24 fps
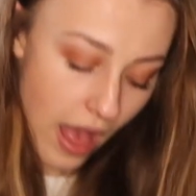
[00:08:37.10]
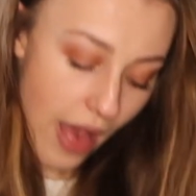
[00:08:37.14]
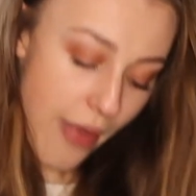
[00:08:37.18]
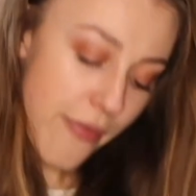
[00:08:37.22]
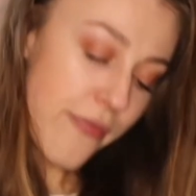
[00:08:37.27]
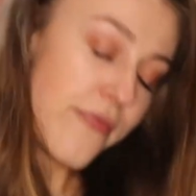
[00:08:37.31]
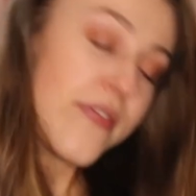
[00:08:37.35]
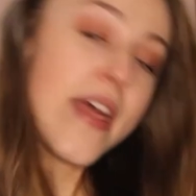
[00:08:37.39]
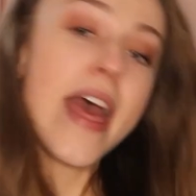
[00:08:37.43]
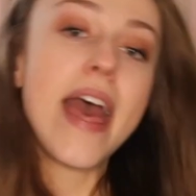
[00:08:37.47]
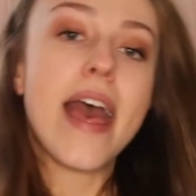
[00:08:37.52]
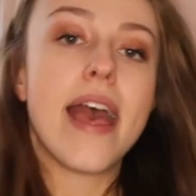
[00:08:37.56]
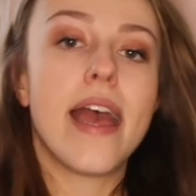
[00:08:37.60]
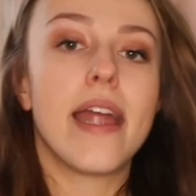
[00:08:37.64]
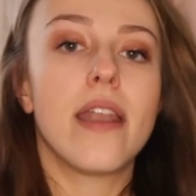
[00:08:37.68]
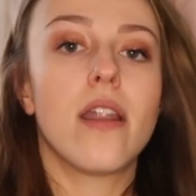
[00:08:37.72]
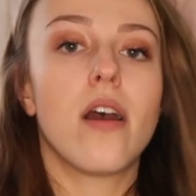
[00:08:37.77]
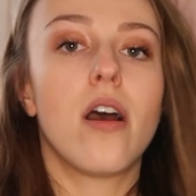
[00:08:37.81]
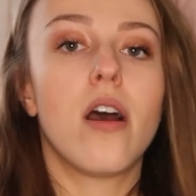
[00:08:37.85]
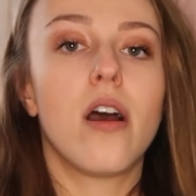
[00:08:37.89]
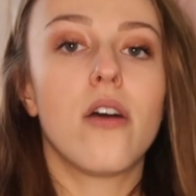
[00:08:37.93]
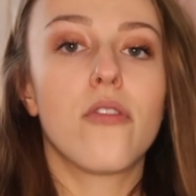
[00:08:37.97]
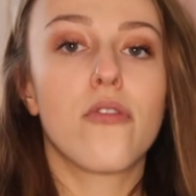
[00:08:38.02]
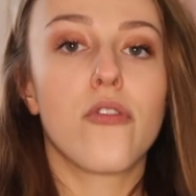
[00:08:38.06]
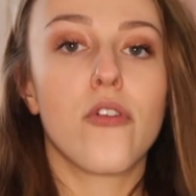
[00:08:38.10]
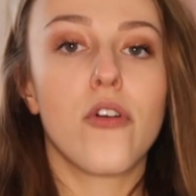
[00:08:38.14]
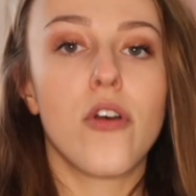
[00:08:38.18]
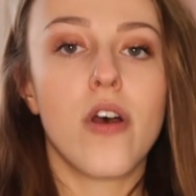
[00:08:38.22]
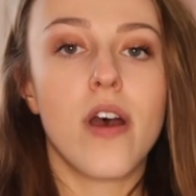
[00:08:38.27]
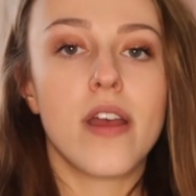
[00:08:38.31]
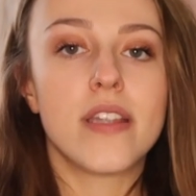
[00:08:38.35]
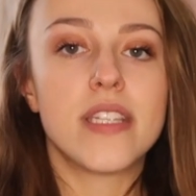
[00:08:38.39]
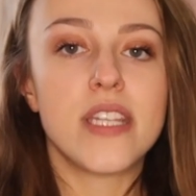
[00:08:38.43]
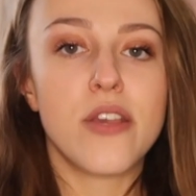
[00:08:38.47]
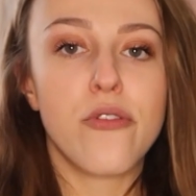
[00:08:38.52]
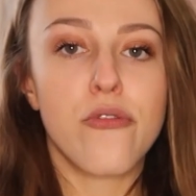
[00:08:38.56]
and then for
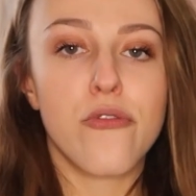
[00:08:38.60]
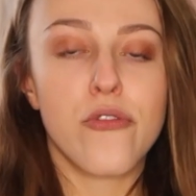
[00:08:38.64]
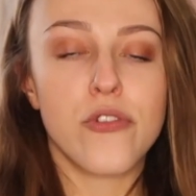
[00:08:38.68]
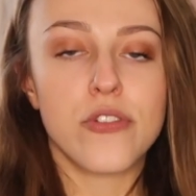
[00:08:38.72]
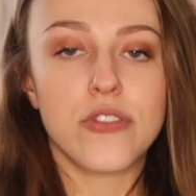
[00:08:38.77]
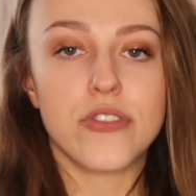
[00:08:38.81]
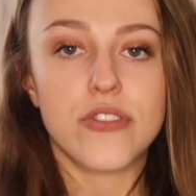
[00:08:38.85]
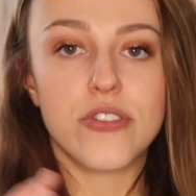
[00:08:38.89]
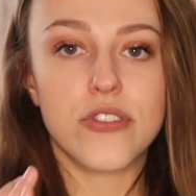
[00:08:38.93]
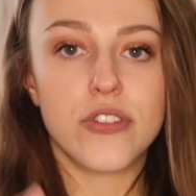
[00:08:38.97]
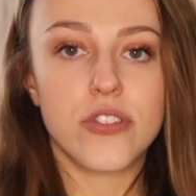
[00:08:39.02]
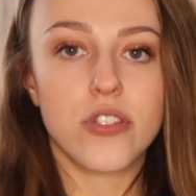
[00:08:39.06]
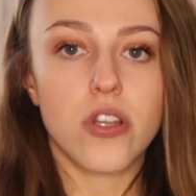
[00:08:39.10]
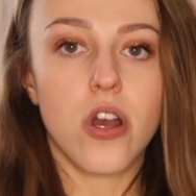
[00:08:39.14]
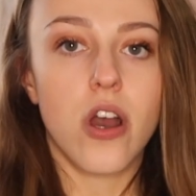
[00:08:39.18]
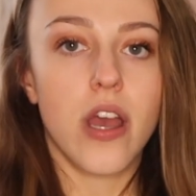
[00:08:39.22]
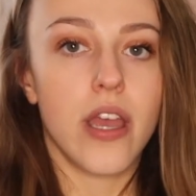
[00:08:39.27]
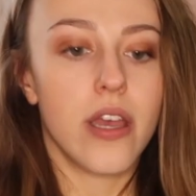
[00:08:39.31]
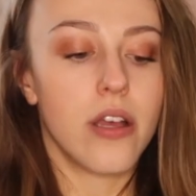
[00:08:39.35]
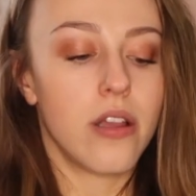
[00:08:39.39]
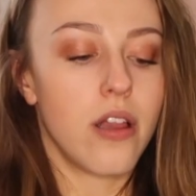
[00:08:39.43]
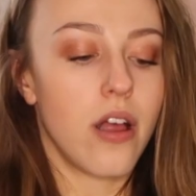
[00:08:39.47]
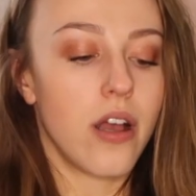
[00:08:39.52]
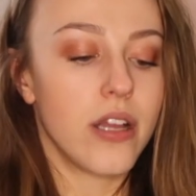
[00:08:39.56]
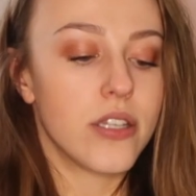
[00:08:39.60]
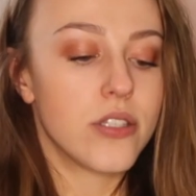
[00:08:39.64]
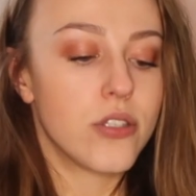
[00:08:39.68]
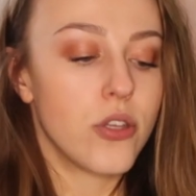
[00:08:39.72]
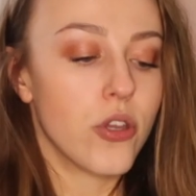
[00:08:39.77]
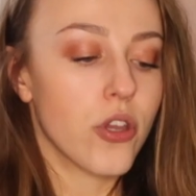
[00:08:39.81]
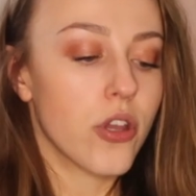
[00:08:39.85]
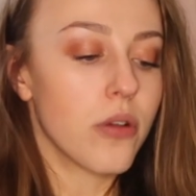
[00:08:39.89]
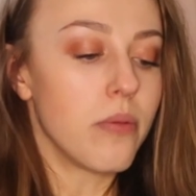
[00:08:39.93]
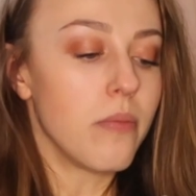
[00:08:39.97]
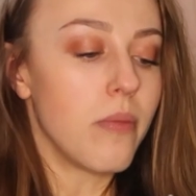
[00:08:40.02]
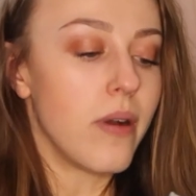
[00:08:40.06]
a different style I
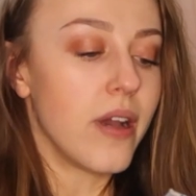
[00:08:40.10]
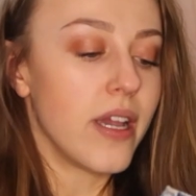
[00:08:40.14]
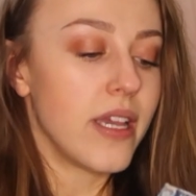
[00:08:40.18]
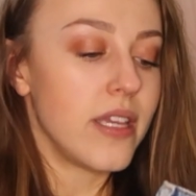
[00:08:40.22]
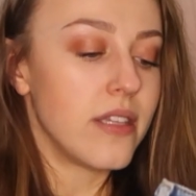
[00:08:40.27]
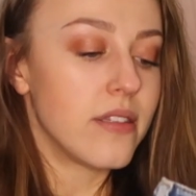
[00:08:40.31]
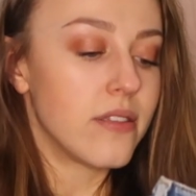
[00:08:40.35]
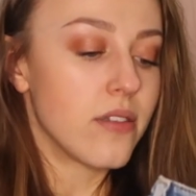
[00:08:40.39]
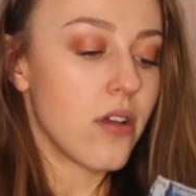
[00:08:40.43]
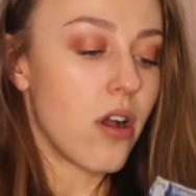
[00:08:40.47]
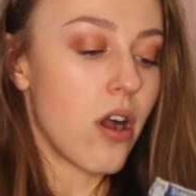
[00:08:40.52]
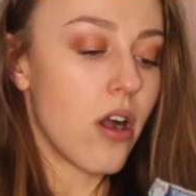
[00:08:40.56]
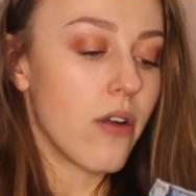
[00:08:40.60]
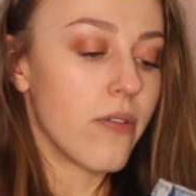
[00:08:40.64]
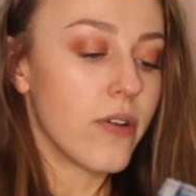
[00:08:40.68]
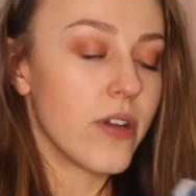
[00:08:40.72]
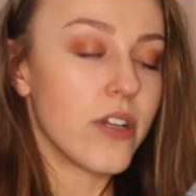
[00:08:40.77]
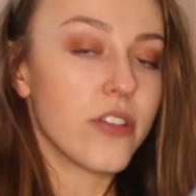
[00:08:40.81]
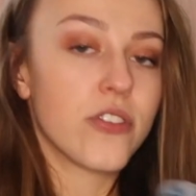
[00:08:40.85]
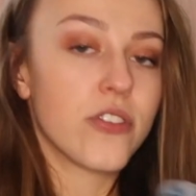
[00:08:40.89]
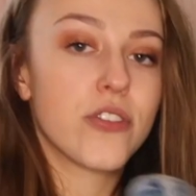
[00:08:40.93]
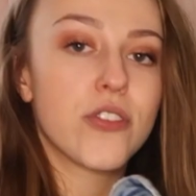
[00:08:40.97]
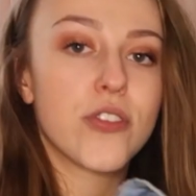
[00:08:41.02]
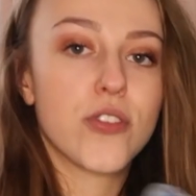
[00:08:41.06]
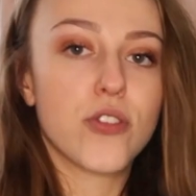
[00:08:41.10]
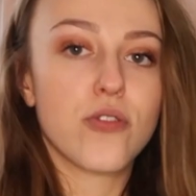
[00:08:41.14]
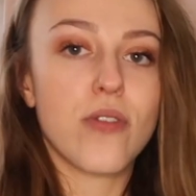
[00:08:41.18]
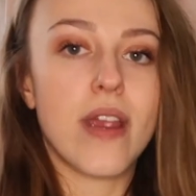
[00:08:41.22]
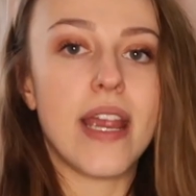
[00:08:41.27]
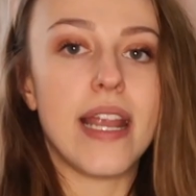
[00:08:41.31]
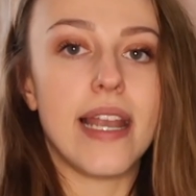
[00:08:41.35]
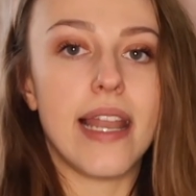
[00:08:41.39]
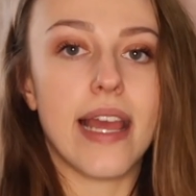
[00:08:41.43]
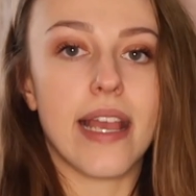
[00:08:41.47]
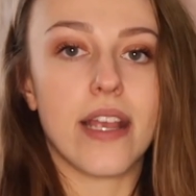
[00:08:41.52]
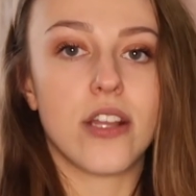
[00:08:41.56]
took my Zara
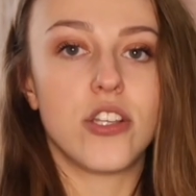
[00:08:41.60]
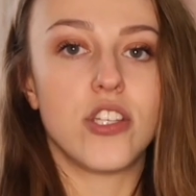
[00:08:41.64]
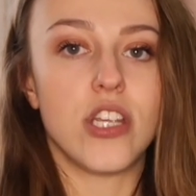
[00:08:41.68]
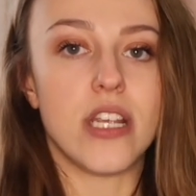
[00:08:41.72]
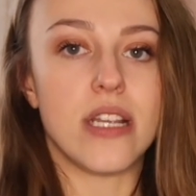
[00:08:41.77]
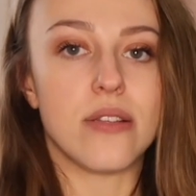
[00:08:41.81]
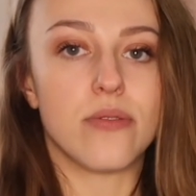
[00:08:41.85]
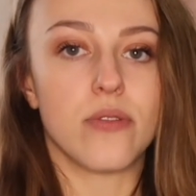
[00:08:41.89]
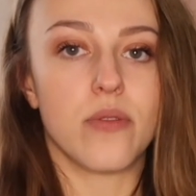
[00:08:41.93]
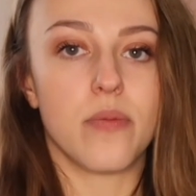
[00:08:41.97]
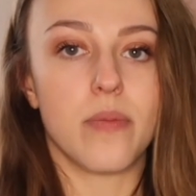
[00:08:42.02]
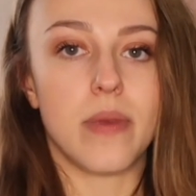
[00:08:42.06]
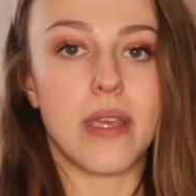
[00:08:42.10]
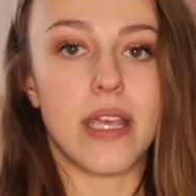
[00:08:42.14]
straight leg jeans with